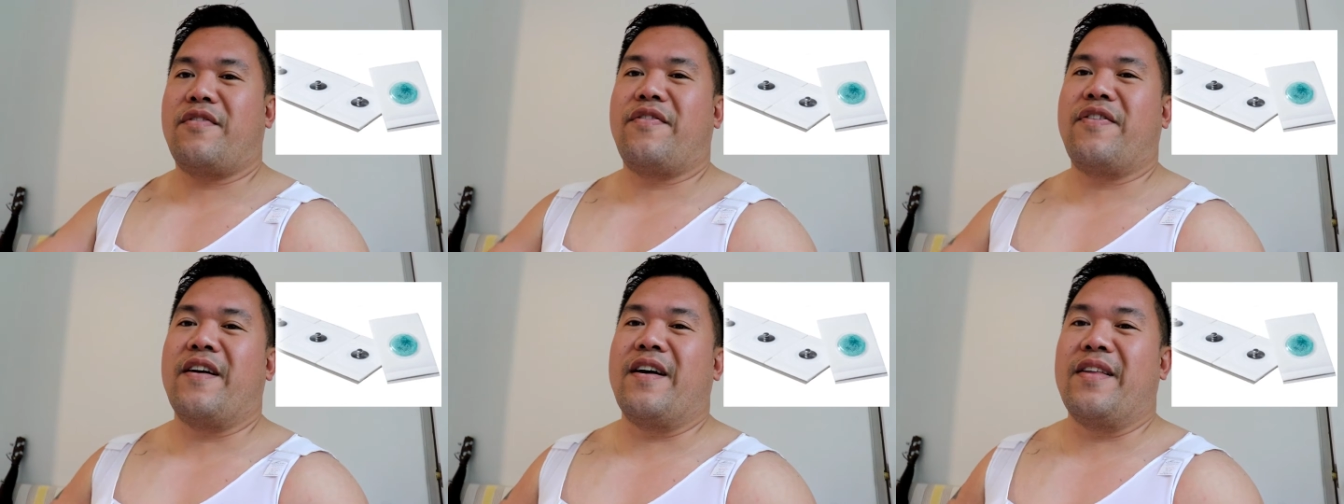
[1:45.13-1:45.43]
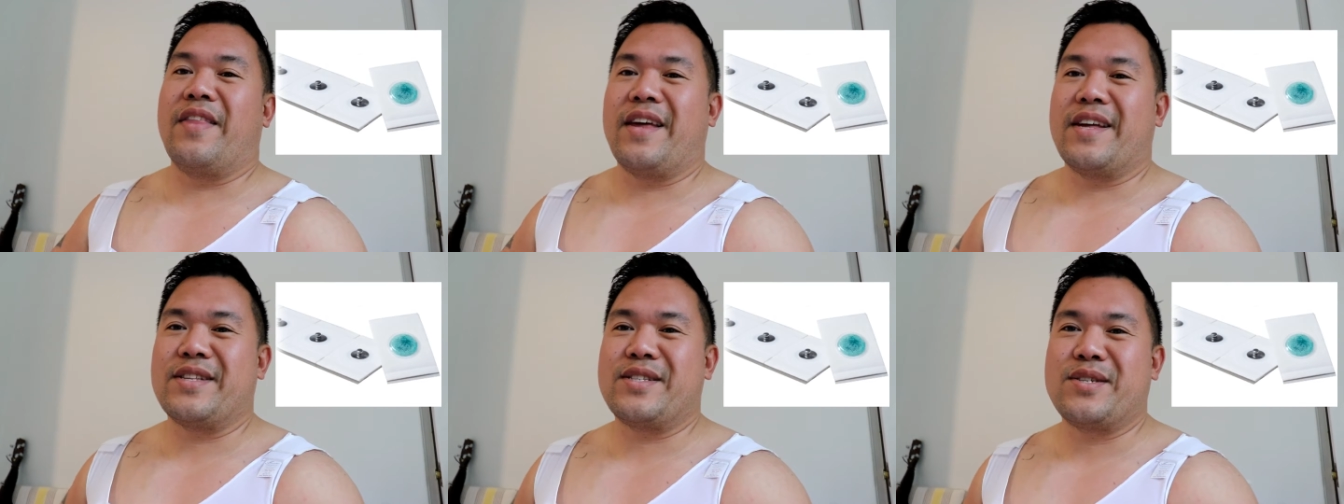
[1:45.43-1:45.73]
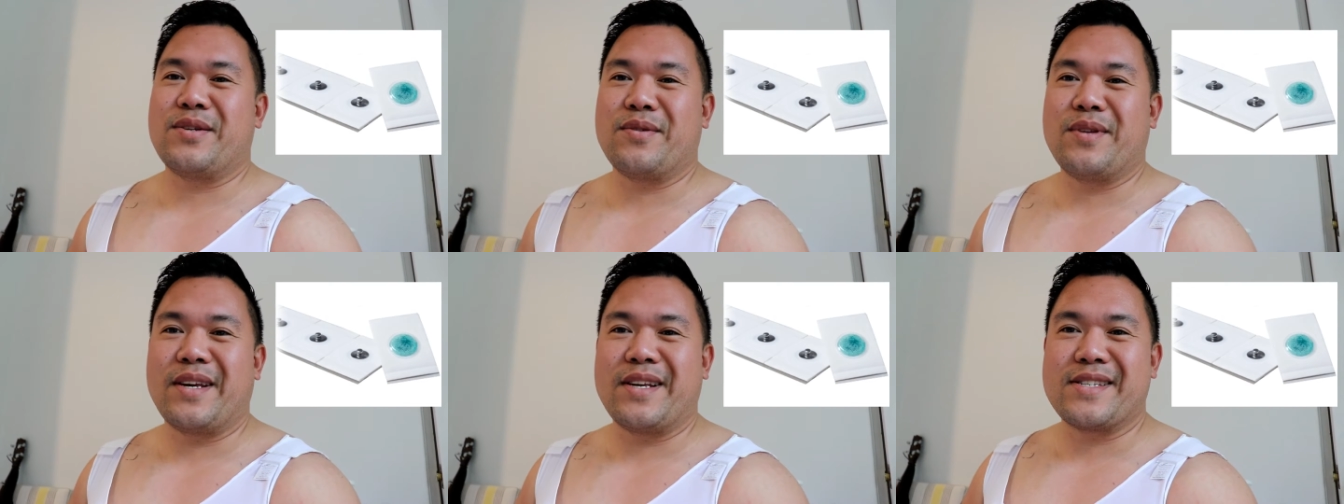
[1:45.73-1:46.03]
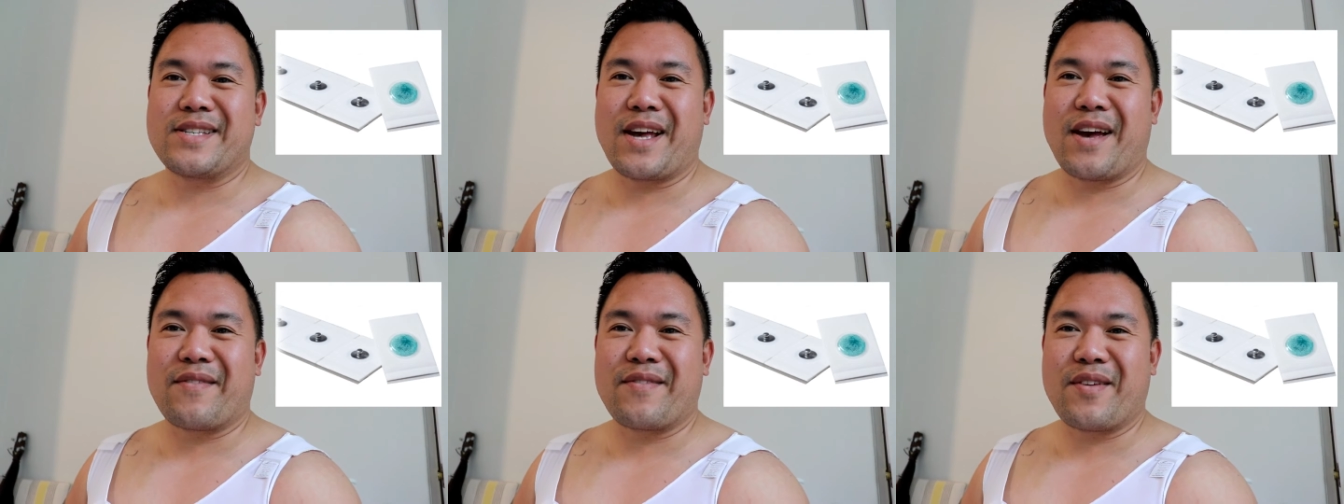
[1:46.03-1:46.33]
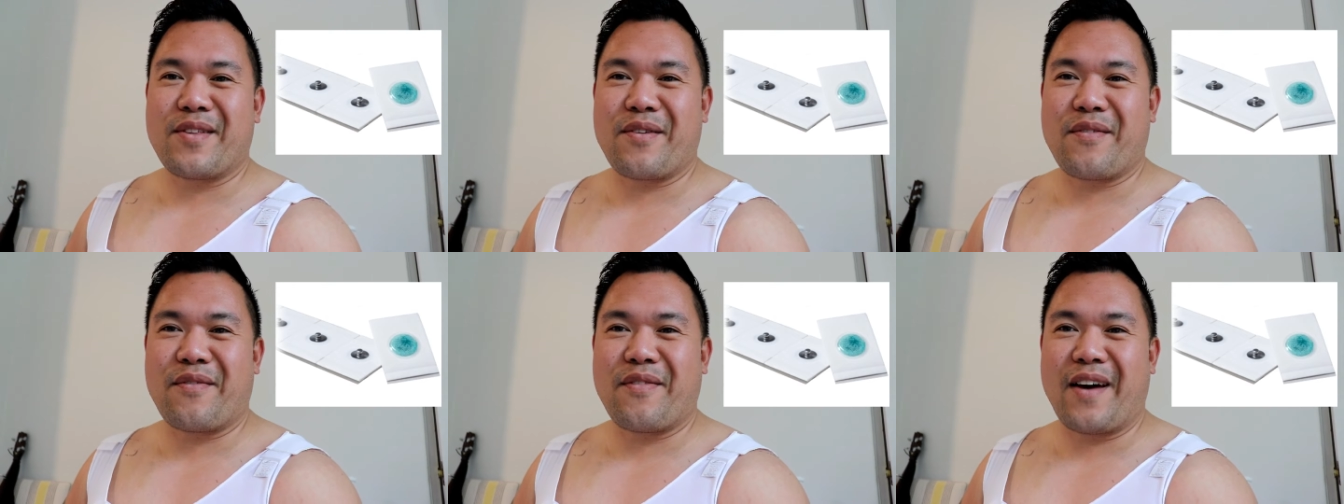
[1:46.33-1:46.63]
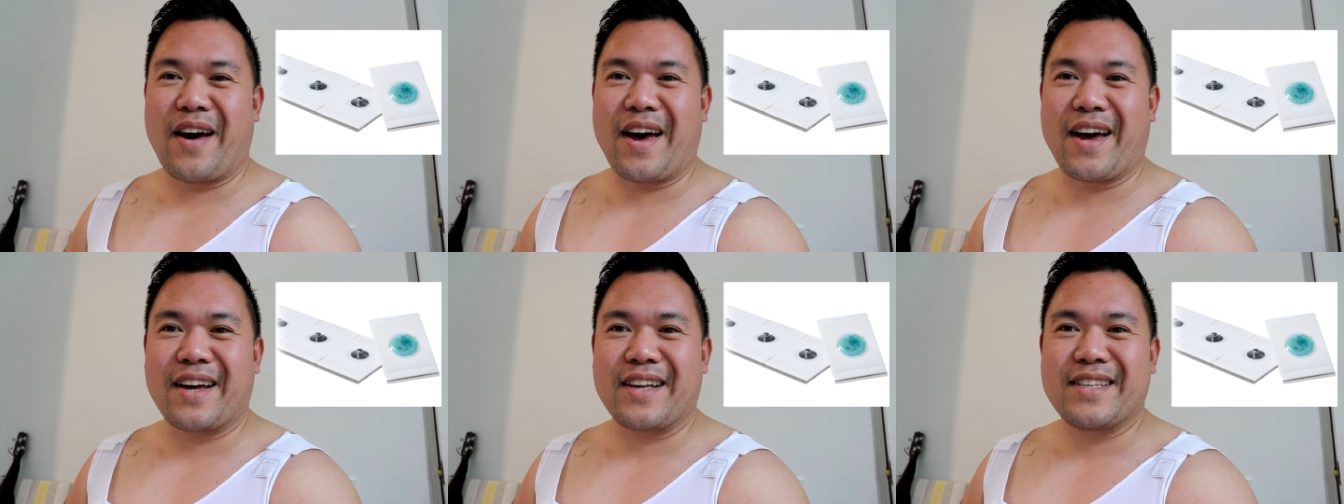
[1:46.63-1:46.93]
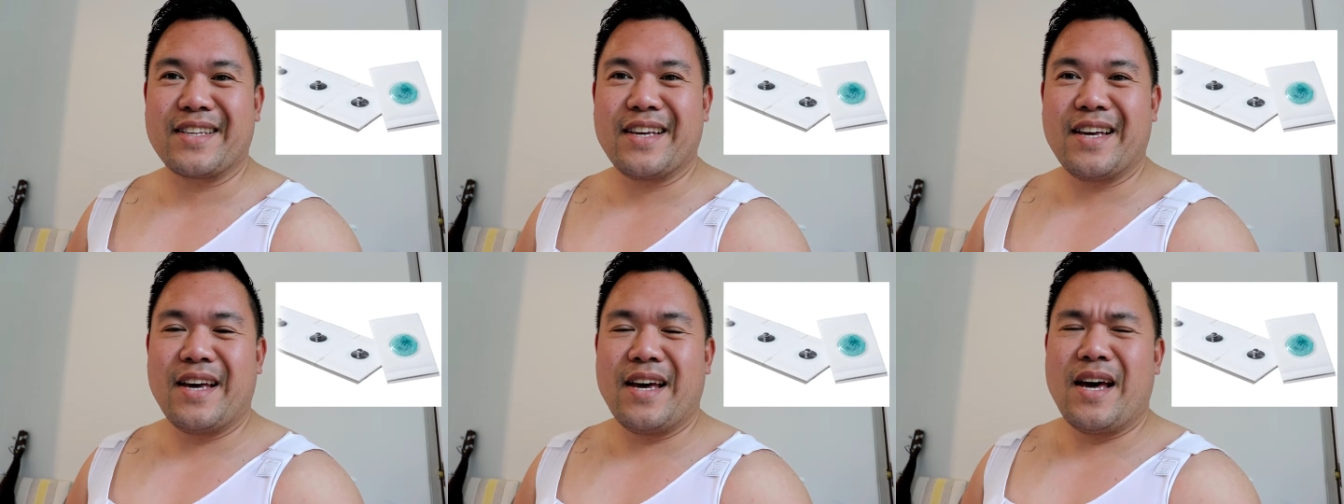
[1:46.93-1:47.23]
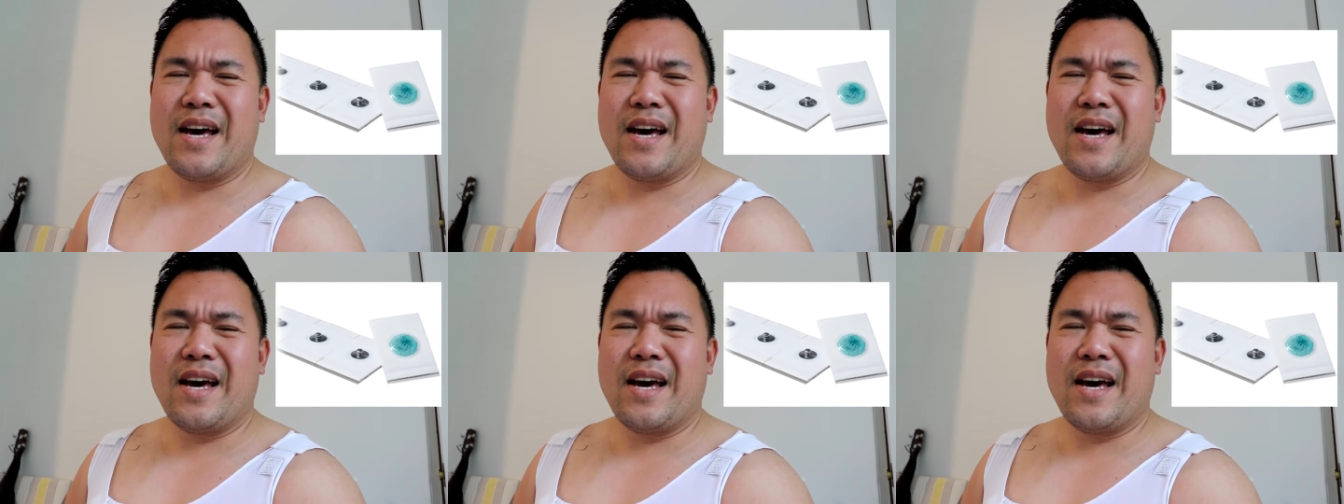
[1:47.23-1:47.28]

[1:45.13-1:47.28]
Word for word: found that two days after the fact.